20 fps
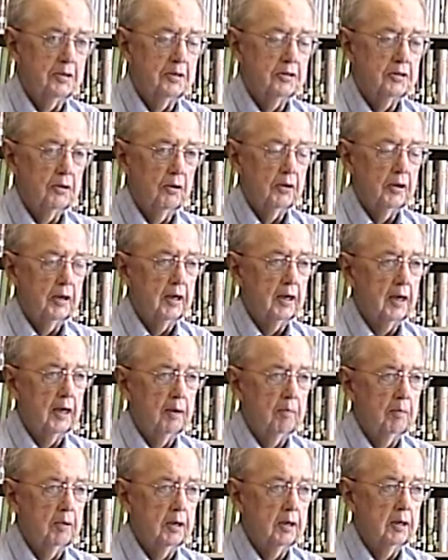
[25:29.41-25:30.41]
So he
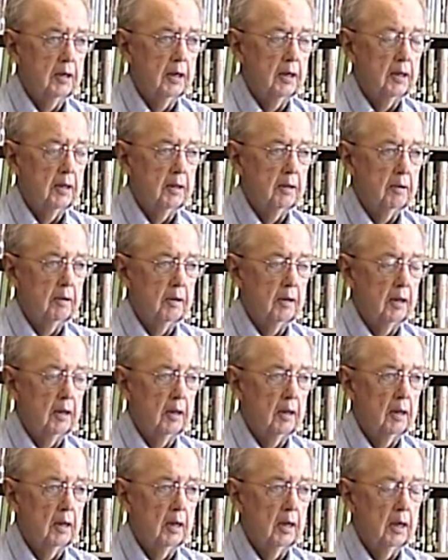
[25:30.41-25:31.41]
came in, and
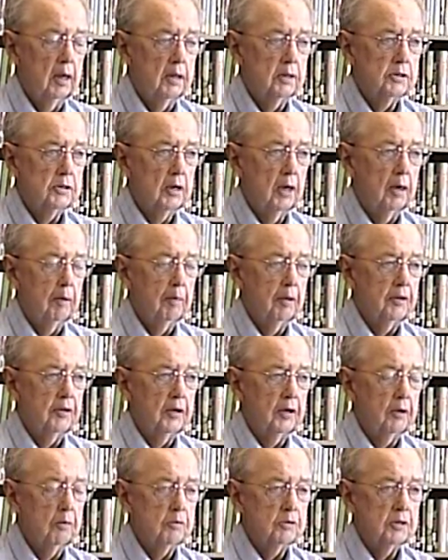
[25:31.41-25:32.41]
his army, I
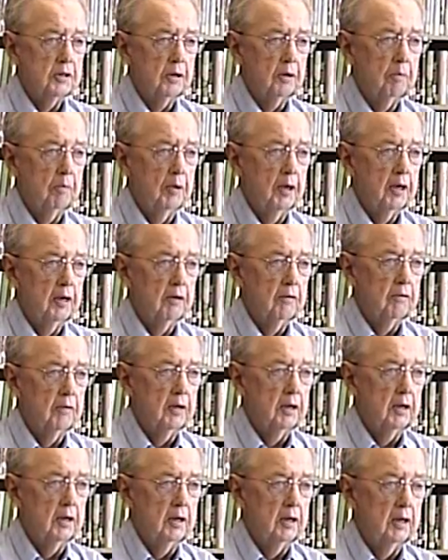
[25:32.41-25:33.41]
think he was in command of
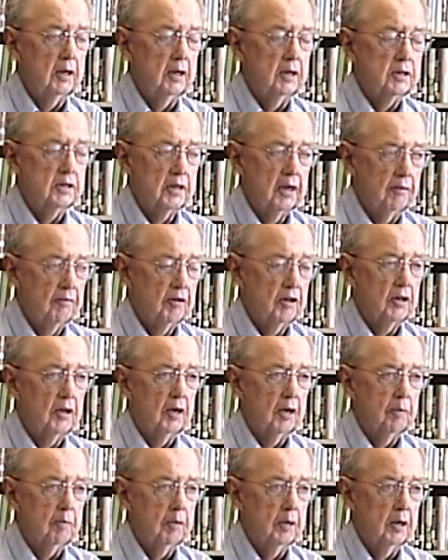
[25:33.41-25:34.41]
the 7th
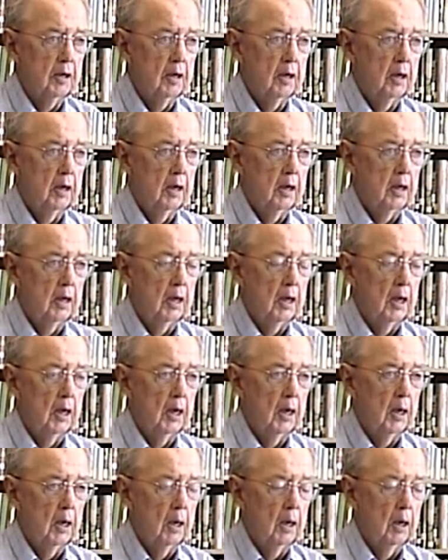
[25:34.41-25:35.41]
Army
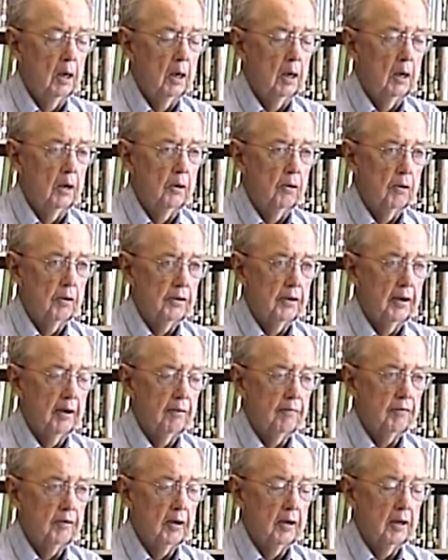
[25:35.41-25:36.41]
in North
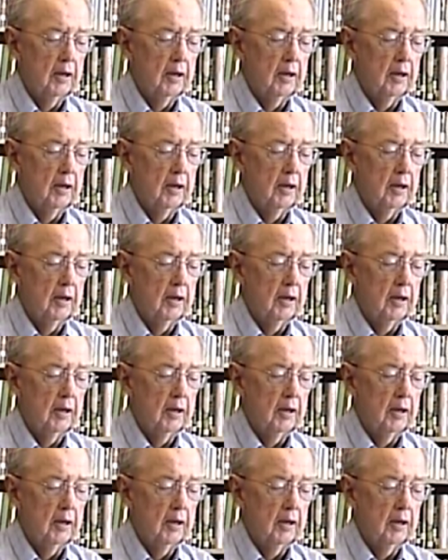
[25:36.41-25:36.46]
Africa.